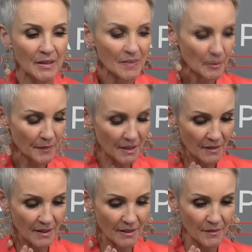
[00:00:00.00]

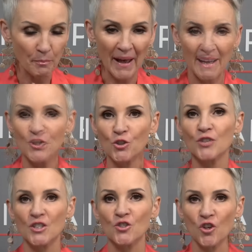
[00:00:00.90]
The pantsuit
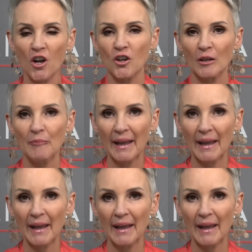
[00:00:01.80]
is not on my